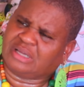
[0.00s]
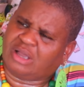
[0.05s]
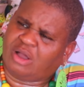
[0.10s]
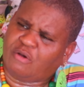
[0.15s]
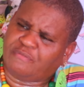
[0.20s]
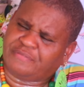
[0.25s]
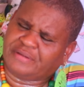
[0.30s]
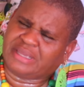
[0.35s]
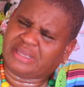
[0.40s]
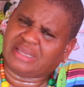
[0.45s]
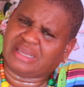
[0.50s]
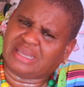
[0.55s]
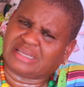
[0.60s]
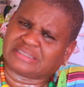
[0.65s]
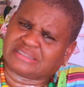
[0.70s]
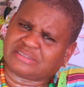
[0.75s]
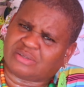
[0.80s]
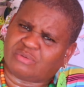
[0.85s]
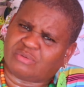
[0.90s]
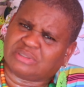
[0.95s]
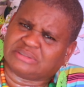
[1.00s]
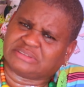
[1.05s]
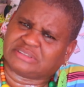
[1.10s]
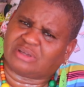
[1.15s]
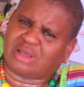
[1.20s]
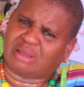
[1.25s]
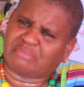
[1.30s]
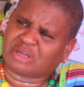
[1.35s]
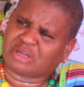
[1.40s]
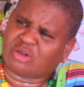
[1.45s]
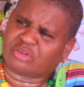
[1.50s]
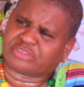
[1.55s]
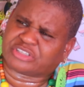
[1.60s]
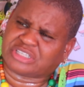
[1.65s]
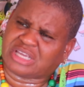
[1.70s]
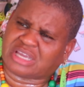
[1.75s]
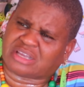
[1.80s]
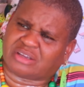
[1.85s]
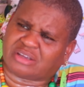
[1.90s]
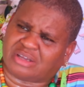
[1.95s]
Over here at so-and-so. I'm going to go
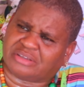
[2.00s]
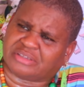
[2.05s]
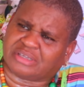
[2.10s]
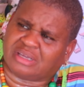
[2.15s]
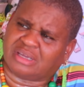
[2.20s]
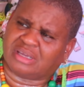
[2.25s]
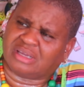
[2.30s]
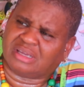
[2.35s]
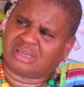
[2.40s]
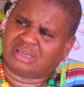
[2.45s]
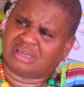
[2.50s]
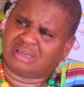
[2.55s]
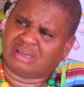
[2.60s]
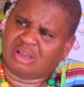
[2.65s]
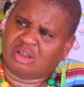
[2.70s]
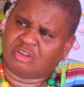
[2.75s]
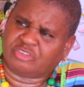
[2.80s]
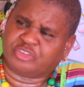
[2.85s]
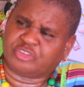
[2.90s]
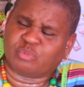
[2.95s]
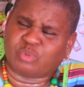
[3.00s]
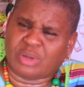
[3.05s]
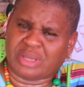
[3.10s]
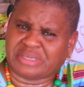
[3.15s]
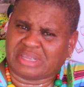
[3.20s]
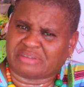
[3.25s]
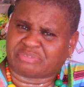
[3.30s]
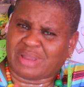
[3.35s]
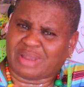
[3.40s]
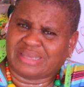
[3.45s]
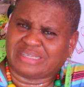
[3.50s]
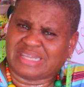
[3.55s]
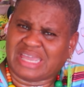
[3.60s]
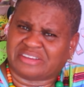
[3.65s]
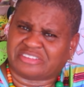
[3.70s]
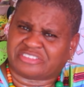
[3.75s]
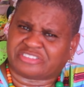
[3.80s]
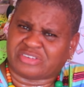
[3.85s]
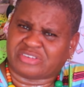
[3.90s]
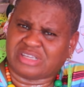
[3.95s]
check on her. The one that's right
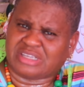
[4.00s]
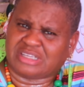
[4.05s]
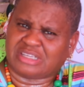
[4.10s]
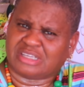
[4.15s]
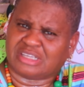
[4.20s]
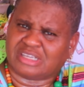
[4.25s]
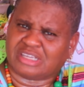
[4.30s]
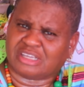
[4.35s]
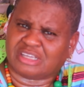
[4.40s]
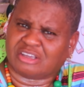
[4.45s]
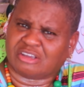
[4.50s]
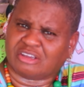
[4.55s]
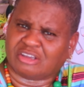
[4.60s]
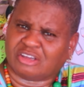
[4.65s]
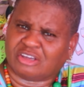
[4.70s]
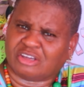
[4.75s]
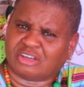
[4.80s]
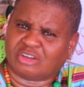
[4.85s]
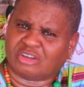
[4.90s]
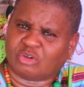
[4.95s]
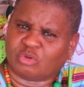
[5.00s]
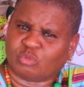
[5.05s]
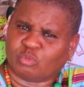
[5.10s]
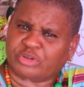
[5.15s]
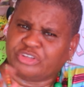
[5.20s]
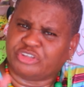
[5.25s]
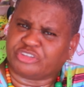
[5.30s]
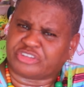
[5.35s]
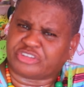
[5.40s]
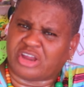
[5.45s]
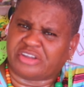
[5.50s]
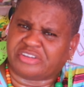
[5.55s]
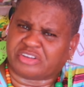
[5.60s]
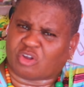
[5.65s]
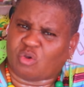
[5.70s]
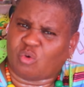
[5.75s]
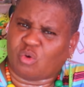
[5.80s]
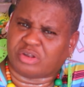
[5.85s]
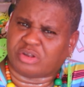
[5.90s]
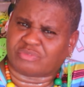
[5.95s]
down the street. When you turn the
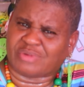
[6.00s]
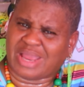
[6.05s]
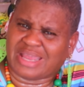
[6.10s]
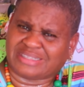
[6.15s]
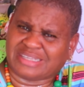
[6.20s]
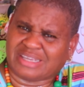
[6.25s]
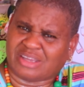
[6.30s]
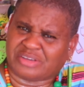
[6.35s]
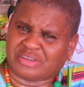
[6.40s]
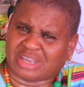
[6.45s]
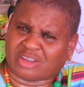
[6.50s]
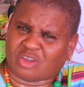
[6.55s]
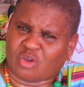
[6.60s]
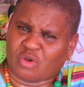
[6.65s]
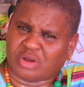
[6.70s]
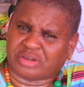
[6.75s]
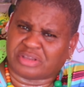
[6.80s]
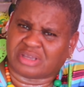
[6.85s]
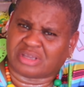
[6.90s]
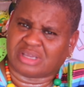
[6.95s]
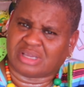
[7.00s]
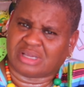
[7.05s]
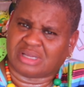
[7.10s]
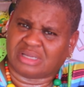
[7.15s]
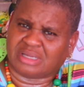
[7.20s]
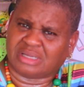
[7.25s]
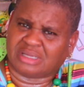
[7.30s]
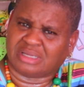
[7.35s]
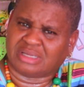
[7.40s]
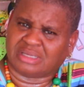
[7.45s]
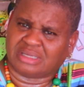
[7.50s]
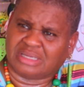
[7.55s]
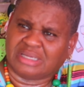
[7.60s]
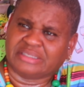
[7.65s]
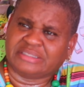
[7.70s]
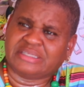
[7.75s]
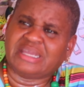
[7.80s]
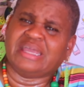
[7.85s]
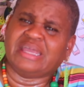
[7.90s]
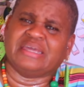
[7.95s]
corner, right down that corner.
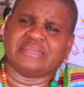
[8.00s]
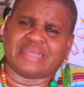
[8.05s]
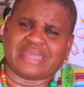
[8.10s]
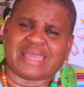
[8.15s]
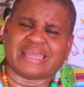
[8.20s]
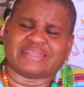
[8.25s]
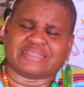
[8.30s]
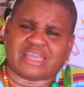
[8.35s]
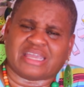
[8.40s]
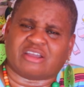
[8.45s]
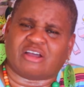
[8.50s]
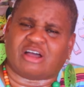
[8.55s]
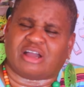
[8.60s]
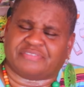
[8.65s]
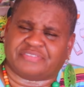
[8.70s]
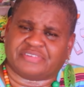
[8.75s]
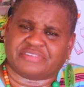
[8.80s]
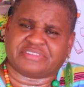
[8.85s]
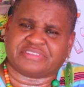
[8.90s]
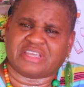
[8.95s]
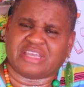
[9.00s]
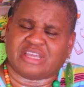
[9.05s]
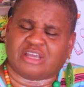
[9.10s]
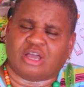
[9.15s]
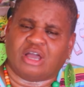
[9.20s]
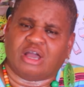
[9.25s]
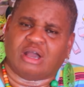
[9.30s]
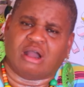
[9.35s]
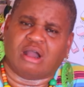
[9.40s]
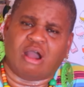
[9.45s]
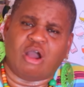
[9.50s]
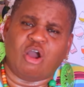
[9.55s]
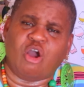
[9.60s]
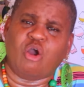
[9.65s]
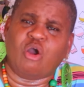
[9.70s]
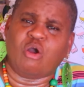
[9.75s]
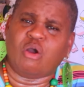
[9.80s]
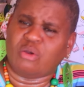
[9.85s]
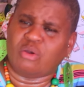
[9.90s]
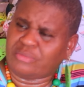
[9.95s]
Yeah, they got that car for sale.
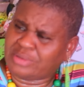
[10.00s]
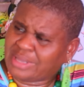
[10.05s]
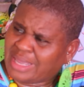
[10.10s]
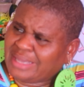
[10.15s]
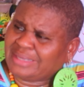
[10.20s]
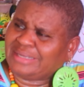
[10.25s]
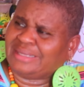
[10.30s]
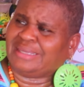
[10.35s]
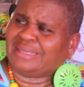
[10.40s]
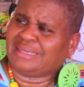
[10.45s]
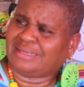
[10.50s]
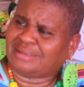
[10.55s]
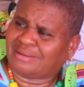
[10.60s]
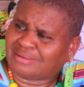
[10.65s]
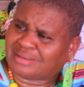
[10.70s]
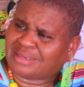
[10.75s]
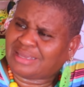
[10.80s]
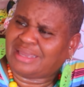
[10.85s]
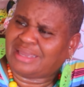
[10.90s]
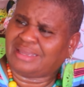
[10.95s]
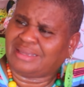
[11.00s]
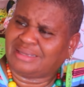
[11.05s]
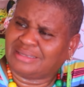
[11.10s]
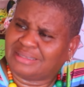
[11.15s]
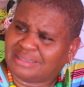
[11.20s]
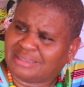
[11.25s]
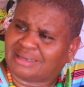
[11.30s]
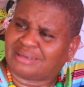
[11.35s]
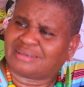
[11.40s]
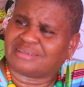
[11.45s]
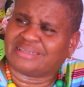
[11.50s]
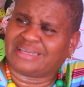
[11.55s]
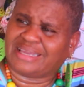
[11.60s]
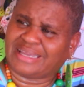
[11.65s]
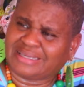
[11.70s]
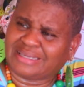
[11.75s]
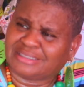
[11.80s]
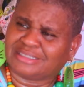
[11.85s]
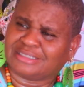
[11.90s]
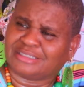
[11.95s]
Oh, okay then,
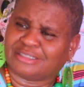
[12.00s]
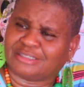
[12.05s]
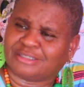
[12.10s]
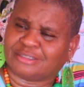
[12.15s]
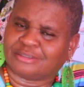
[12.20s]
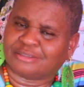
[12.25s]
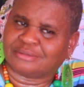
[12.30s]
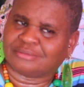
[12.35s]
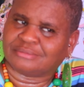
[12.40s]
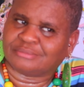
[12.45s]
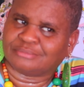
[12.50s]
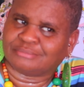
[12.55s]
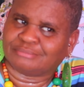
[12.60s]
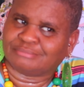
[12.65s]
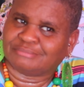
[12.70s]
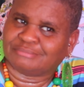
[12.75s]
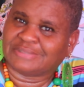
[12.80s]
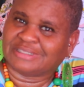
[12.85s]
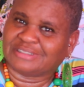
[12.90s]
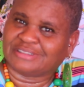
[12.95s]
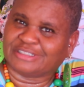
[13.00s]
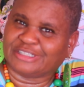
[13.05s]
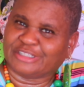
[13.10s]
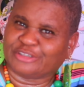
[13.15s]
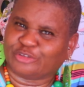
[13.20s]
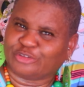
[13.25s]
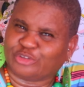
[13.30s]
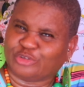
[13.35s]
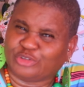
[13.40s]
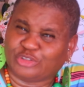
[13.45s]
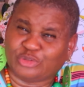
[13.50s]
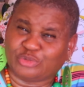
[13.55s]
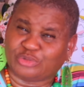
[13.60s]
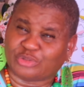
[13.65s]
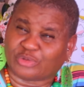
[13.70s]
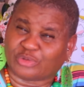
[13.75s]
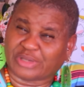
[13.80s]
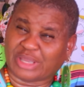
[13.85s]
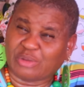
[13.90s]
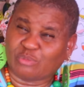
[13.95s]
okay. Little do you
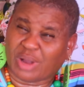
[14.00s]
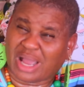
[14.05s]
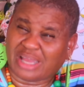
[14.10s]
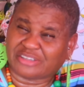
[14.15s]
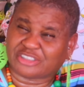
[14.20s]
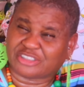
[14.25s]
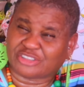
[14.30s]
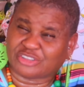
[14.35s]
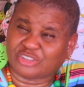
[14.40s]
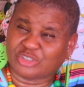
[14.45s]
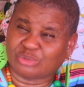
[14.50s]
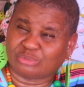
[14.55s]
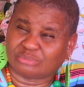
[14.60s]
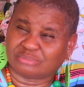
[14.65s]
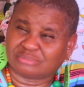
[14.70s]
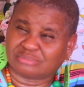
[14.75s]
know, they watching you.